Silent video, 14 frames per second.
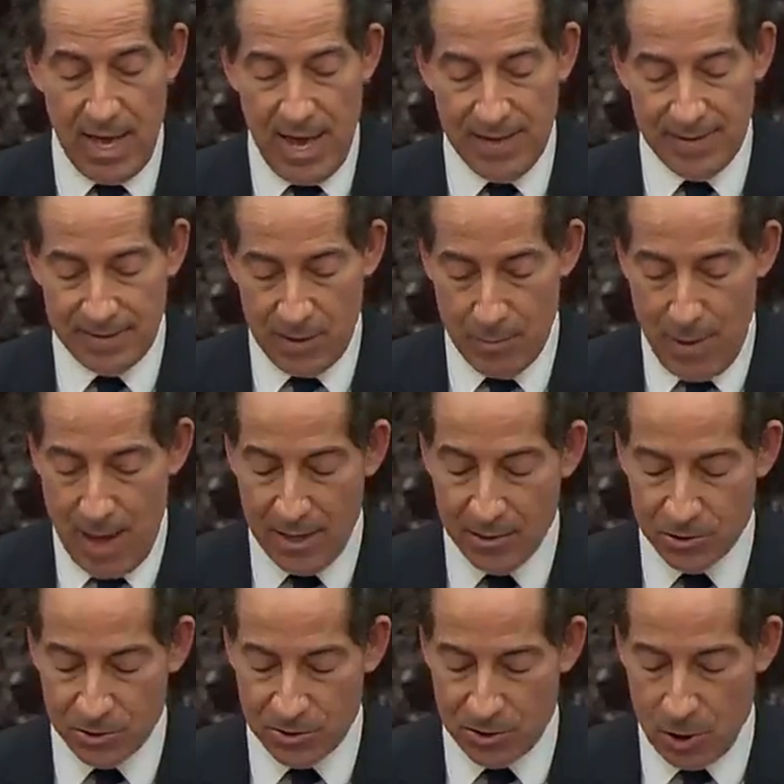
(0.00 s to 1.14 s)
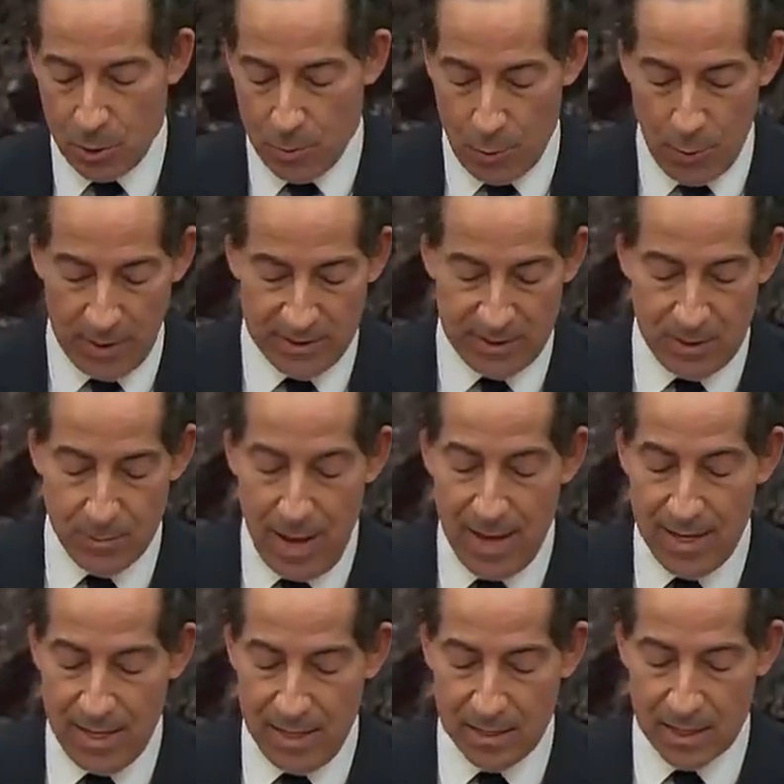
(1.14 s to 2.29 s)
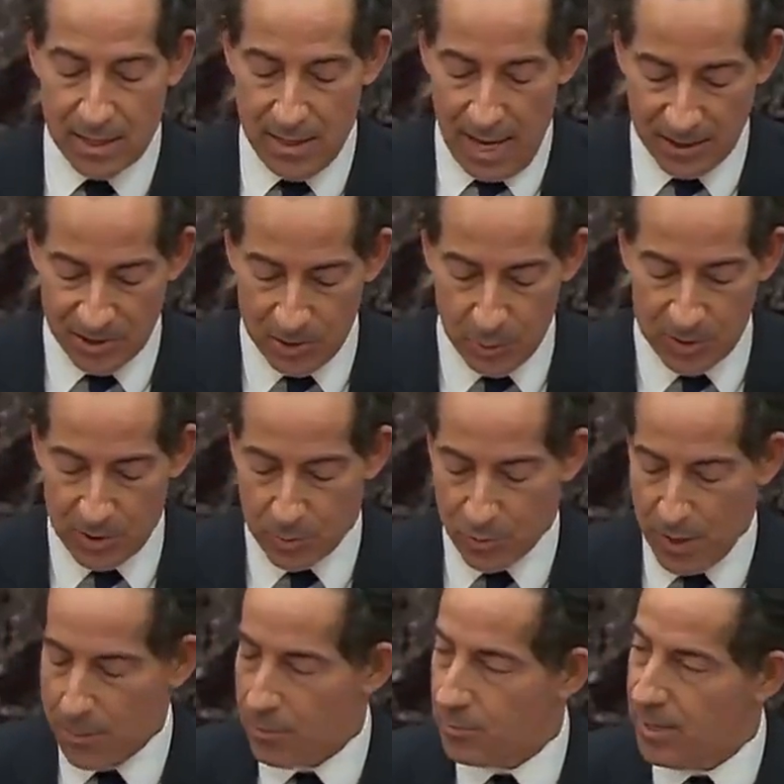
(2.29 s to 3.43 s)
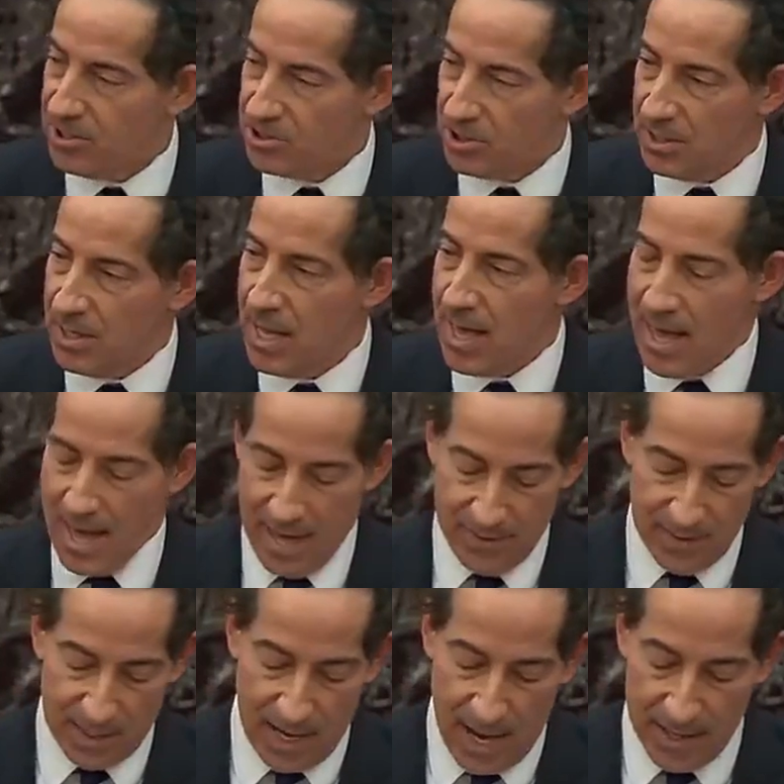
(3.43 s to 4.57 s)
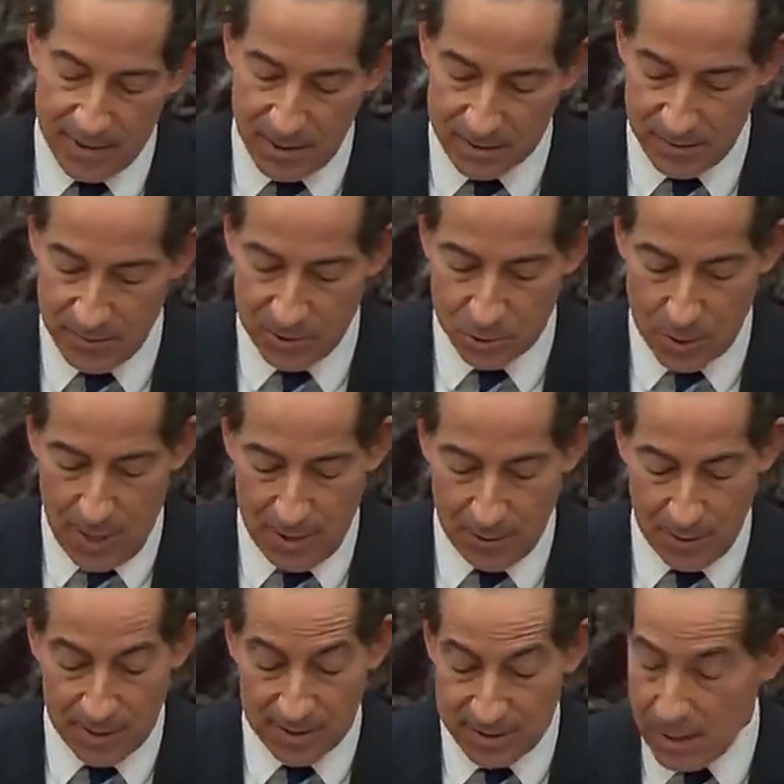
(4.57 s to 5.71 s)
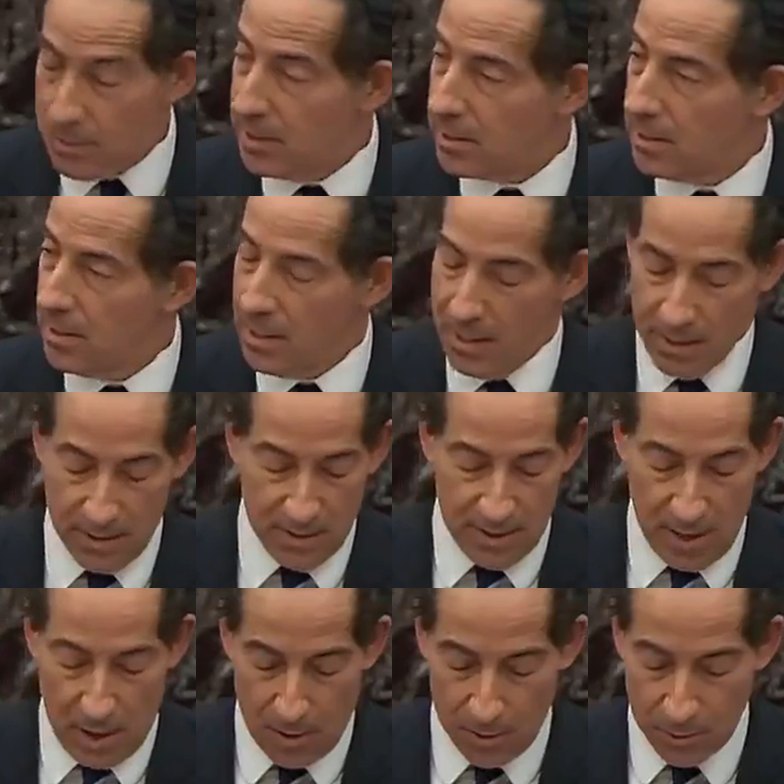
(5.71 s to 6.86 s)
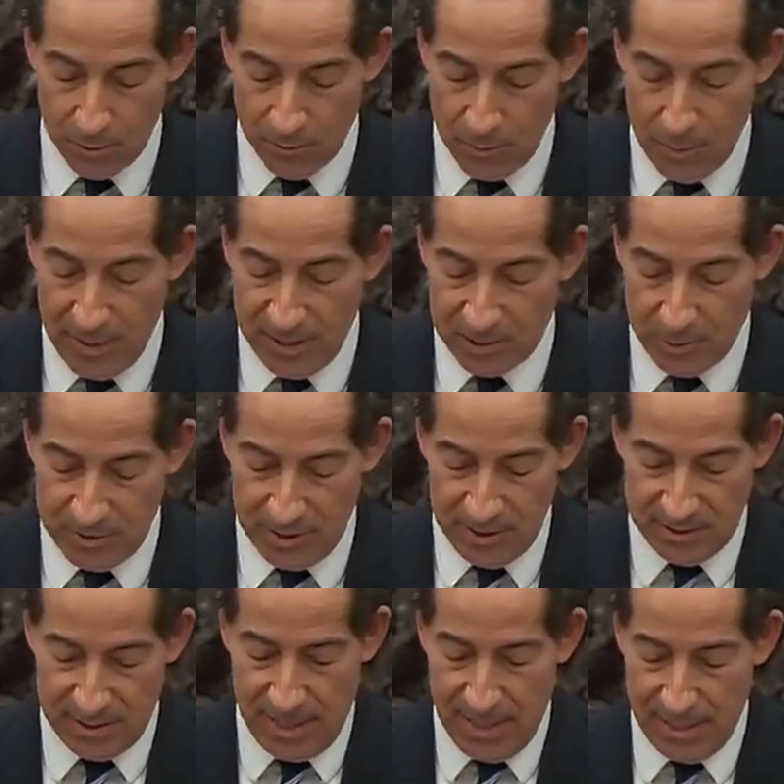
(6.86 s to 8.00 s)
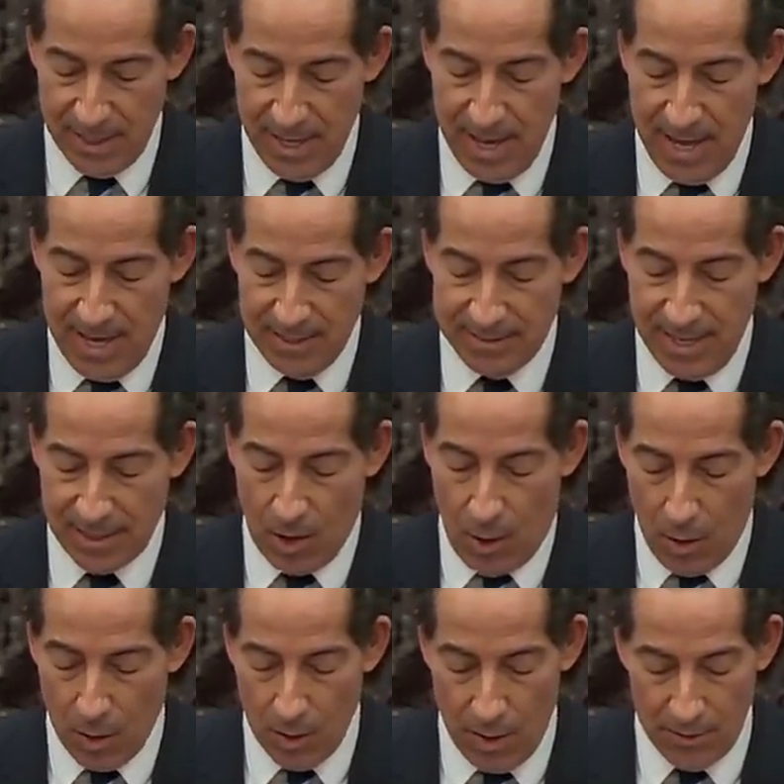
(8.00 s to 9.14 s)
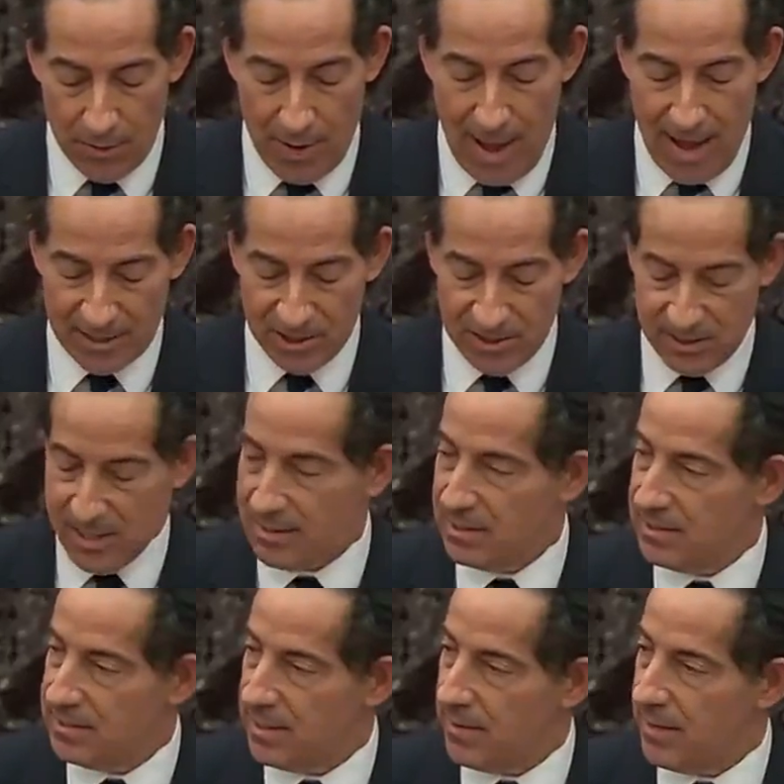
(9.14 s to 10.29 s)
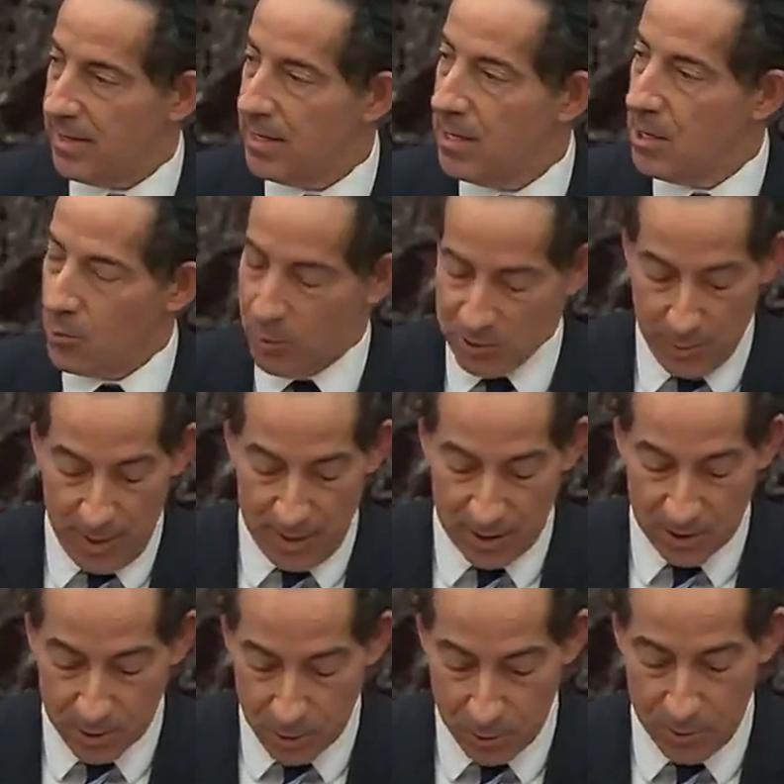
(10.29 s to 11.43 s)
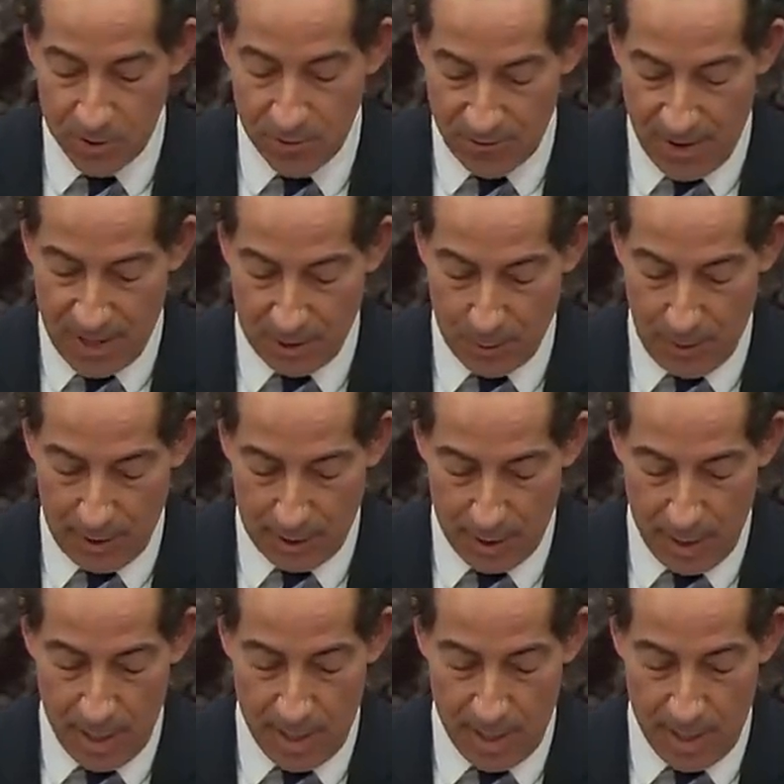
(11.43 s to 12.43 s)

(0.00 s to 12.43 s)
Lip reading: and that the managers so appointed may, in connection with the preparation and the conduct of the trial, exhibit the article of impeachment to the Senate and take all other actions necessary, which may include the following: